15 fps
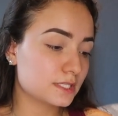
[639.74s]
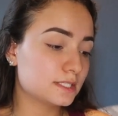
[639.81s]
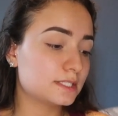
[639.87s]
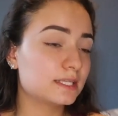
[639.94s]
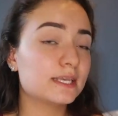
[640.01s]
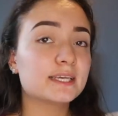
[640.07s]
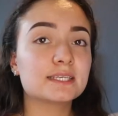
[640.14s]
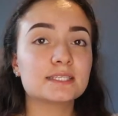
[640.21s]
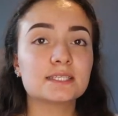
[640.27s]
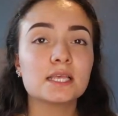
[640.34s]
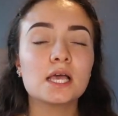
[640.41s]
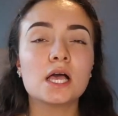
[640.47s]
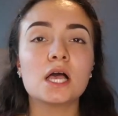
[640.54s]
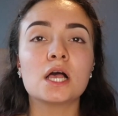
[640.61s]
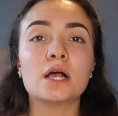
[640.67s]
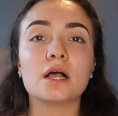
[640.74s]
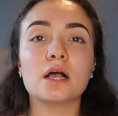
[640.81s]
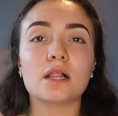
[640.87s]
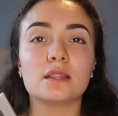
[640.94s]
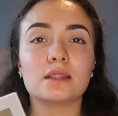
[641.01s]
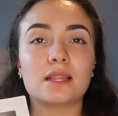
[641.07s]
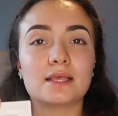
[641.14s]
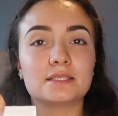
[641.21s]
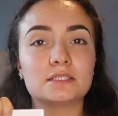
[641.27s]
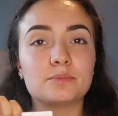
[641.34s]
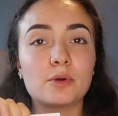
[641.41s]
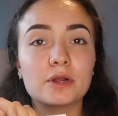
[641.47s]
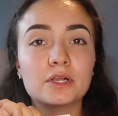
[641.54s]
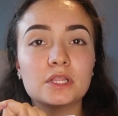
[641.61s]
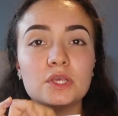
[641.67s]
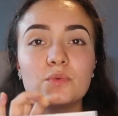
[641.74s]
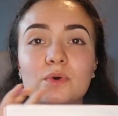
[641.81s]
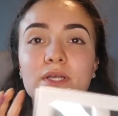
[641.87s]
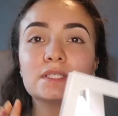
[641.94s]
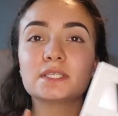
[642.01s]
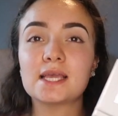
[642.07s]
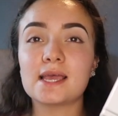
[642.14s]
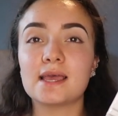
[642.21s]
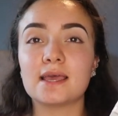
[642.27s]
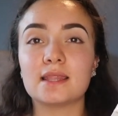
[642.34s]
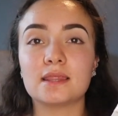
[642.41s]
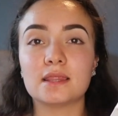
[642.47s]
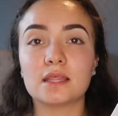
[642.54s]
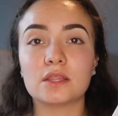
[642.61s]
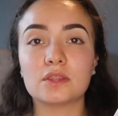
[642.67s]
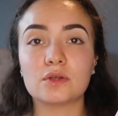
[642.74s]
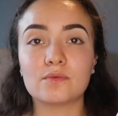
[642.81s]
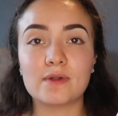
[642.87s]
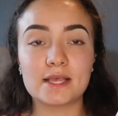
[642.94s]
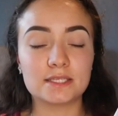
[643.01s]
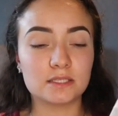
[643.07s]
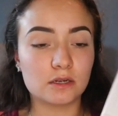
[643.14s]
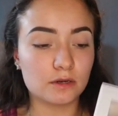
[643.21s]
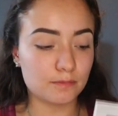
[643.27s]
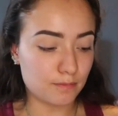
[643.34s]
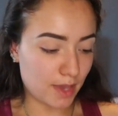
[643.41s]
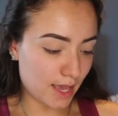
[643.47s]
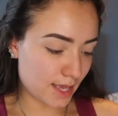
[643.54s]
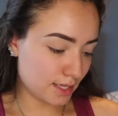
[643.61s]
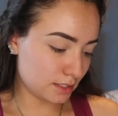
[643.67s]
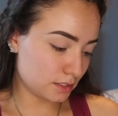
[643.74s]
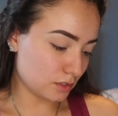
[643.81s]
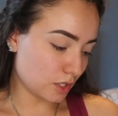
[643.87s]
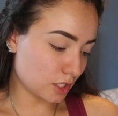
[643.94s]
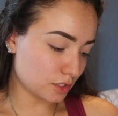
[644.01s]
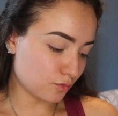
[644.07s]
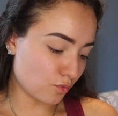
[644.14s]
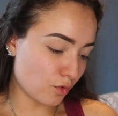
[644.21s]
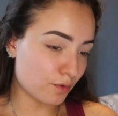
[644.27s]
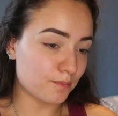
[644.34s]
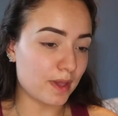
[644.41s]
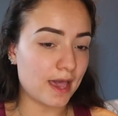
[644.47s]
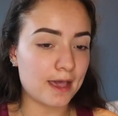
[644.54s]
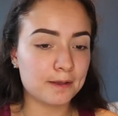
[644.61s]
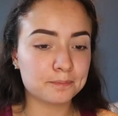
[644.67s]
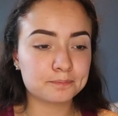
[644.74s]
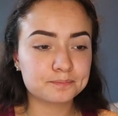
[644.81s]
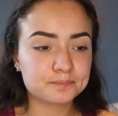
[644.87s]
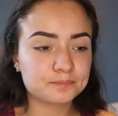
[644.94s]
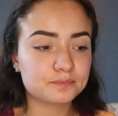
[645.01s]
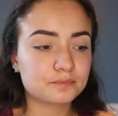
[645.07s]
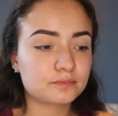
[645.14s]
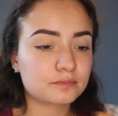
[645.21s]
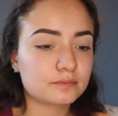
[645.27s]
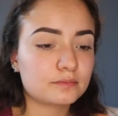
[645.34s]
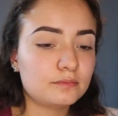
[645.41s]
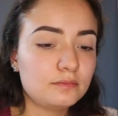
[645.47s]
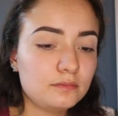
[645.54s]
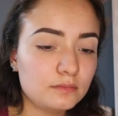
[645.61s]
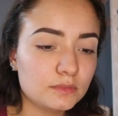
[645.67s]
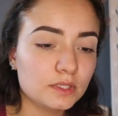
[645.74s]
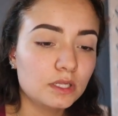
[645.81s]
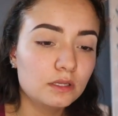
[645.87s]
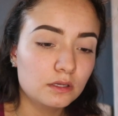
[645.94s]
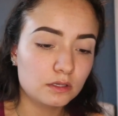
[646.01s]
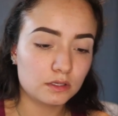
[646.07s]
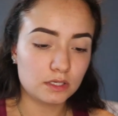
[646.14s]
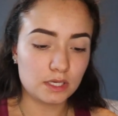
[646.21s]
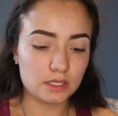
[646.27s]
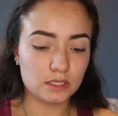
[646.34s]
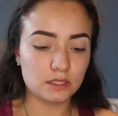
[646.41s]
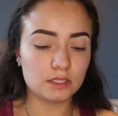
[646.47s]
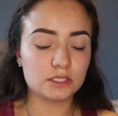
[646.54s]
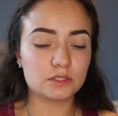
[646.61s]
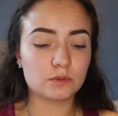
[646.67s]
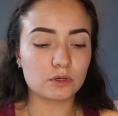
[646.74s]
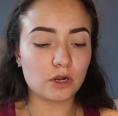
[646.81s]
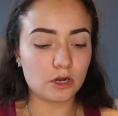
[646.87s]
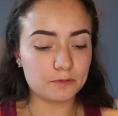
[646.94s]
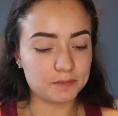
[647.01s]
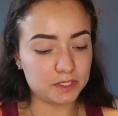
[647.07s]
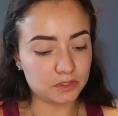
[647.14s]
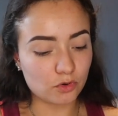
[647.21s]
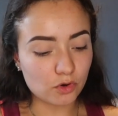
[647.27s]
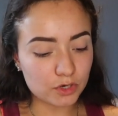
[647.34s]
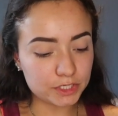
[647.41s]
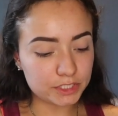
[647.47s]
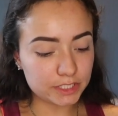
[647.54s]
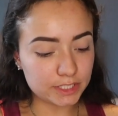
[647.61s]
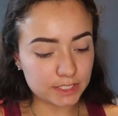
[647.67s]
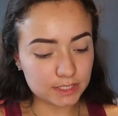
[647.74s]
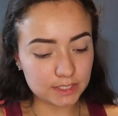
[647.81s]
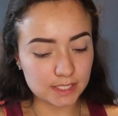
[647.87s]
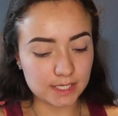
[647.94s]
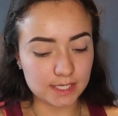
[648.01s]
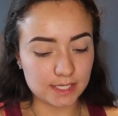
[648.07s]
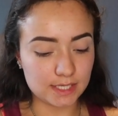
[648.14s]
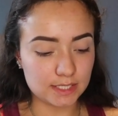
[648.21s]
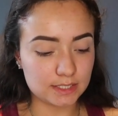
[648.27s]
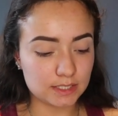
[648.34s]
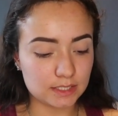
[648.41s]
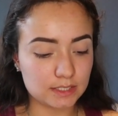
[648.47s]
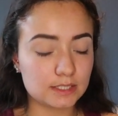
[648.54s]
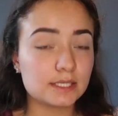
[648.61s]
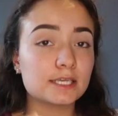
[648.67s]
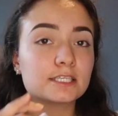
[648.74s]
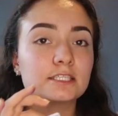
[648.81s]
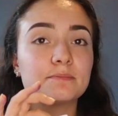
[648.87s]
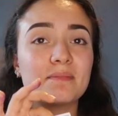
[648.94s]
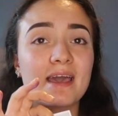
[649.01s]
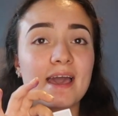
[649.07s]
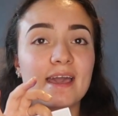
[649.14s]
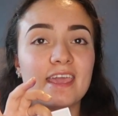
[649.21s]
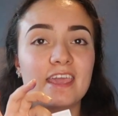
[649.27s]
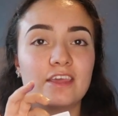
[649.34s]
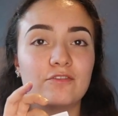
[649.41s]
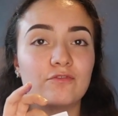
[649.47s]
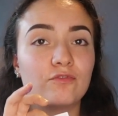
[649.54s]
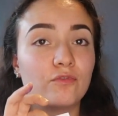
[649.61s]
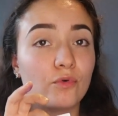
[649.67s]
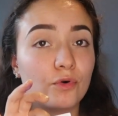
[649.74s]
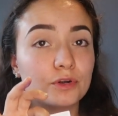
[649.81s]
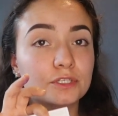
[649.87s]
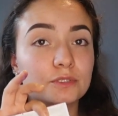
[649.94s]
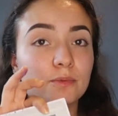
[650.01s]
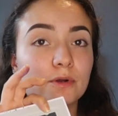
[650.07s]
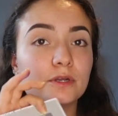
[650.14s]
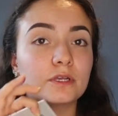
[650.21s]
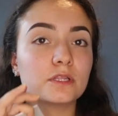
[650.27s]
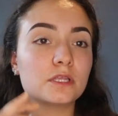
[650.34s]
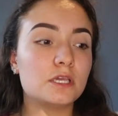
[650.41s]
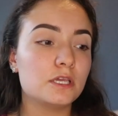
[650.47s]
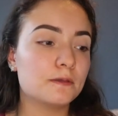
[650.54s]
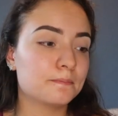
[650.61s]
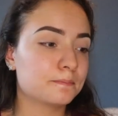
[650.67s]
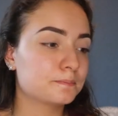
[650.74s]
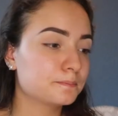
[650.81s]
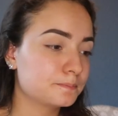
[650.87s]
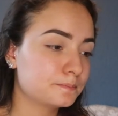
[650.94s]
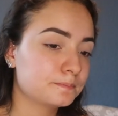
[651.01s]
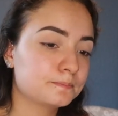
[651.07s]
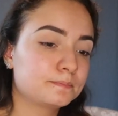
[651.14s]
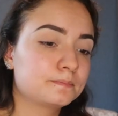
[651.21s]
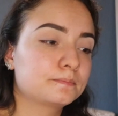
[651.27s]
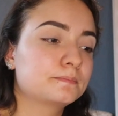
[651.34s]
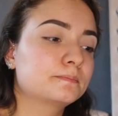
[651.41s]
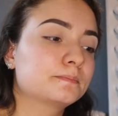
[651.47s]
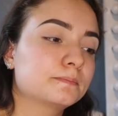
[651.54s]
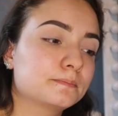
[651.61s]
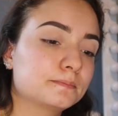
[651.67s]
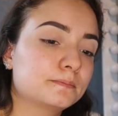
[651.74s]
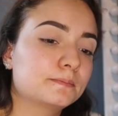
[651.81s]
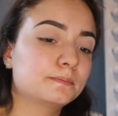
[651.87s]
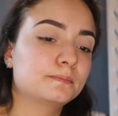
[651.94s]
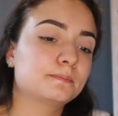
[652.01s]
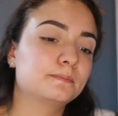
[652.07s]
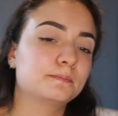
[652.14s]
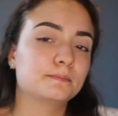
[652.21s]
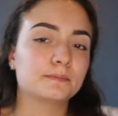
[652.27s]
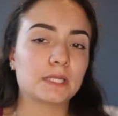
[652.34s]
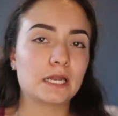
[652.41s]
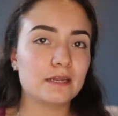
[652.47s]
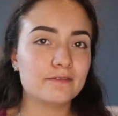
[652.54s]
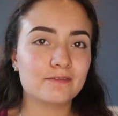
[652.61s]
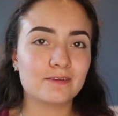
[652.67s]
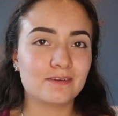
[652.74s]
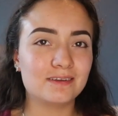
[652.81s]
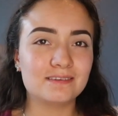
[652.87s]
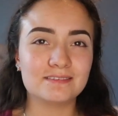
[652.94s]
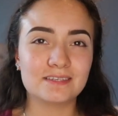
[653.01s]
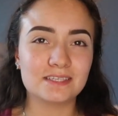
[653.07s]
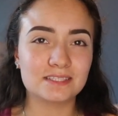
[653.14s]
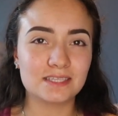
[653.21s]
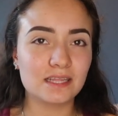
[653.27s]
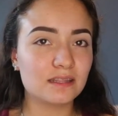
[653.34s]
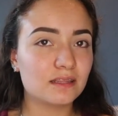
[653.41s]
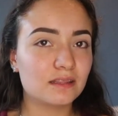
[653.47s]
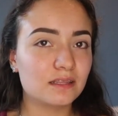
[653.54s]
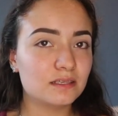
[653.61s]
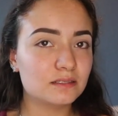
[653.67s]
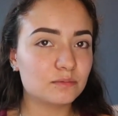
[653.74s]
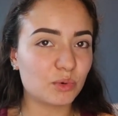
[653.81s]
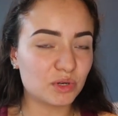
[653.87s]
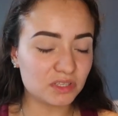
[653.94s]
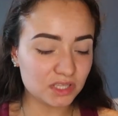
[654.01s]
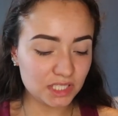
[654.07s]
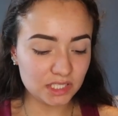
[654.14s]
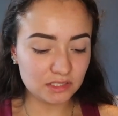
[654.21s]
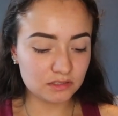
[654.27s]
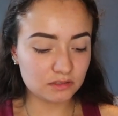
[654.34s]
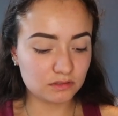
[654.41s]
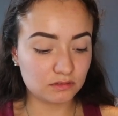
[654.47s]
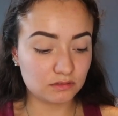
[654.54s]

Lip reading: 6 like sparkly ones and the rest are matte. So that's 4 matte. And then this one, Armed and Gorgeous, is 6 matte and 4 sparkly. I don't even know, is that the thing, sparkly?